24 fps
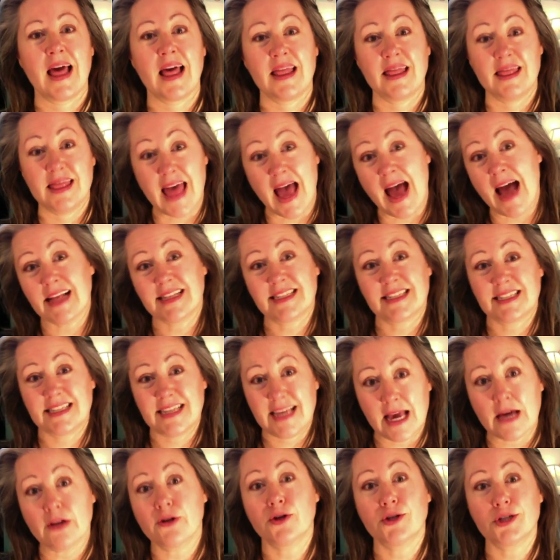That's
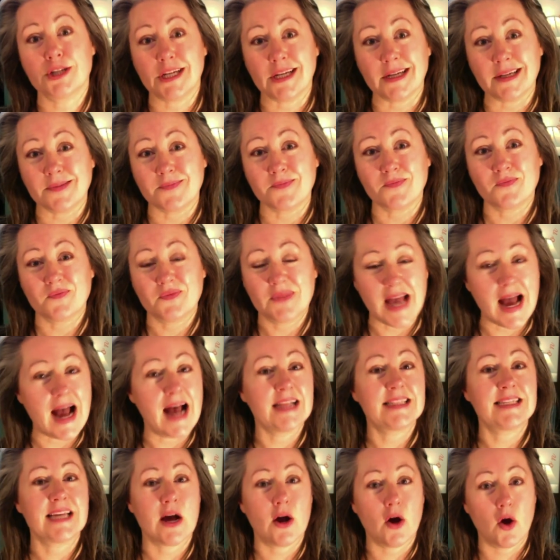the energy.
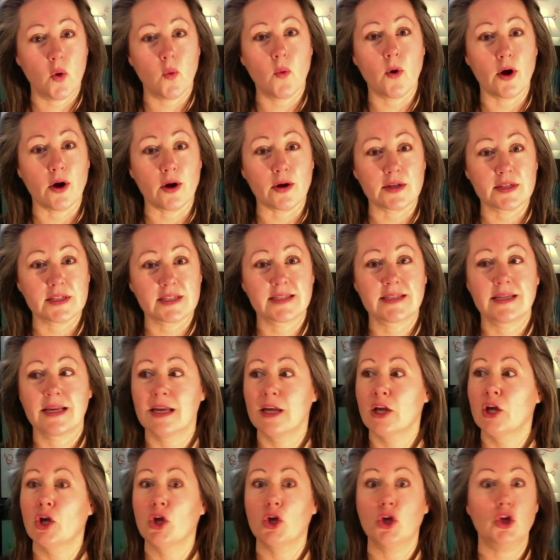That's how it works.
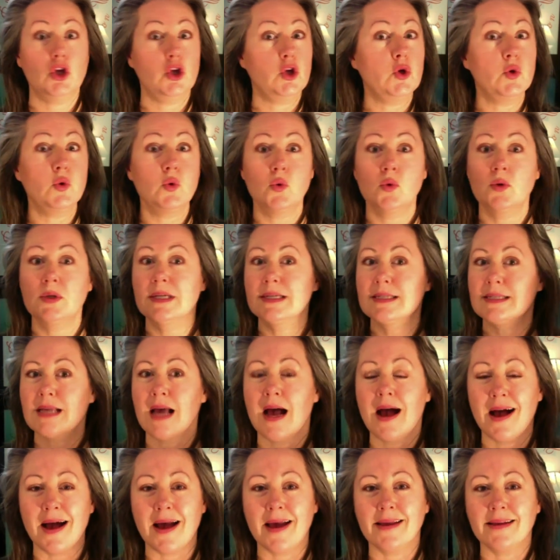You
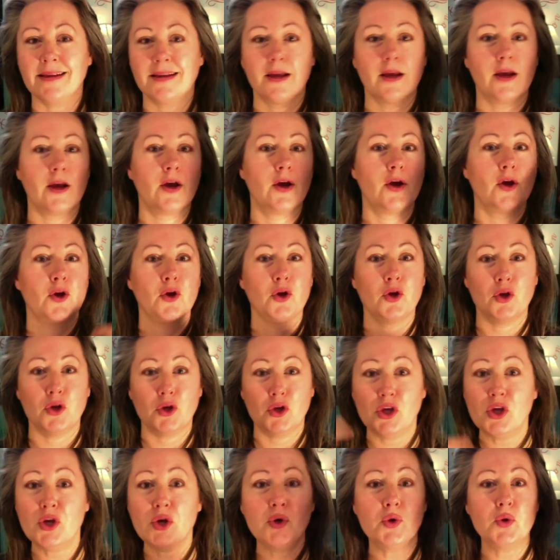decide.
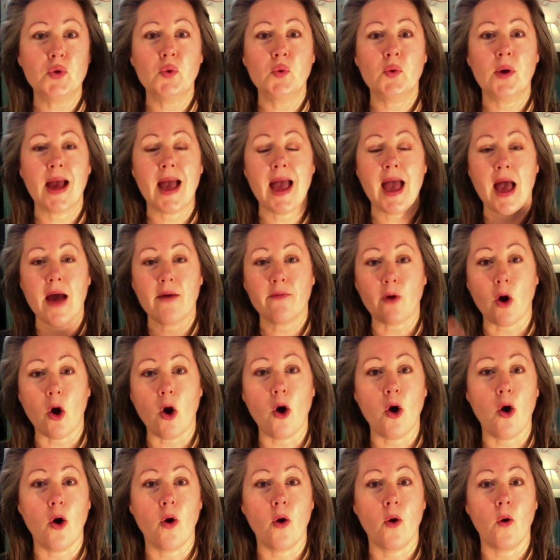You have
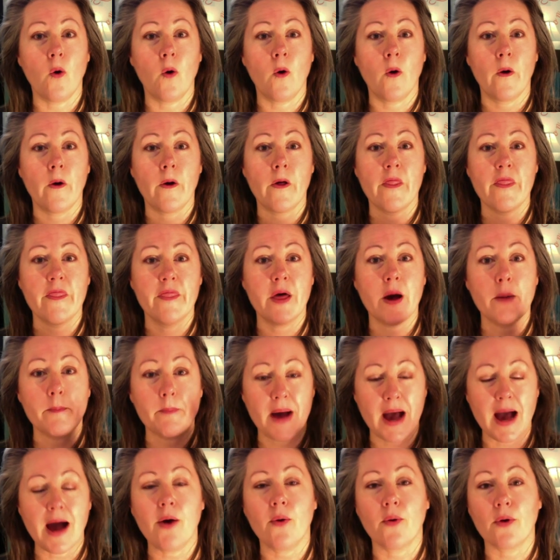all the
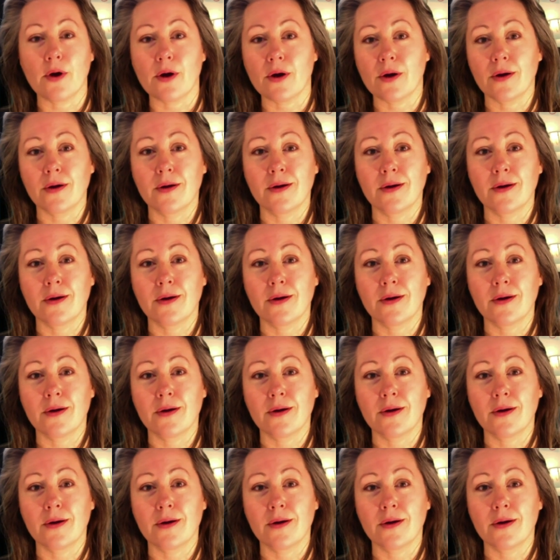power.